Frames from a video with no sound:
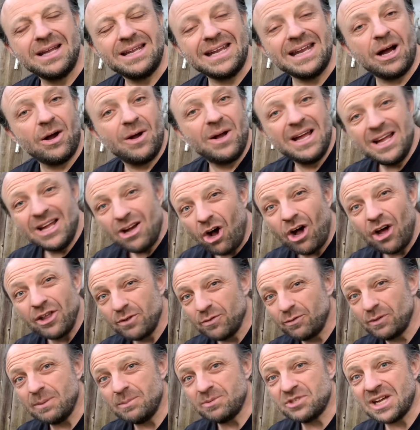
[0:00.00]
Now, on the
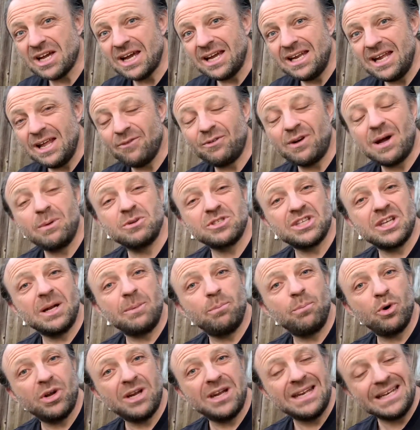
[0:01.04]
flip side, if I was gonna
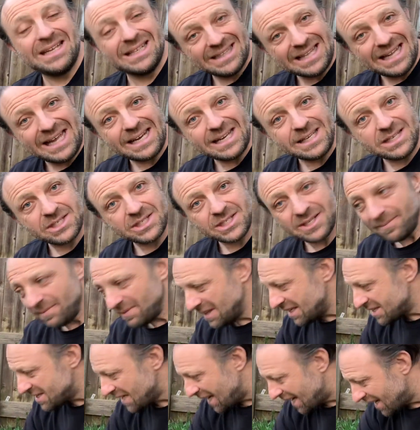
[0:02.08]
put in lettuce,
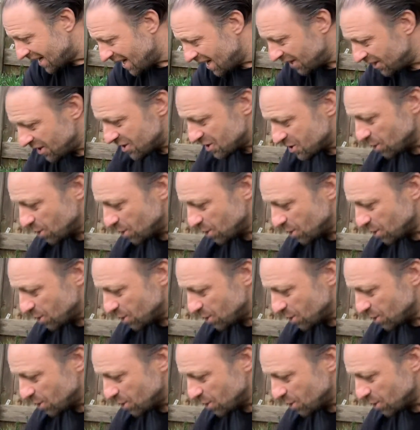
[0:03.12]
let's say I cut this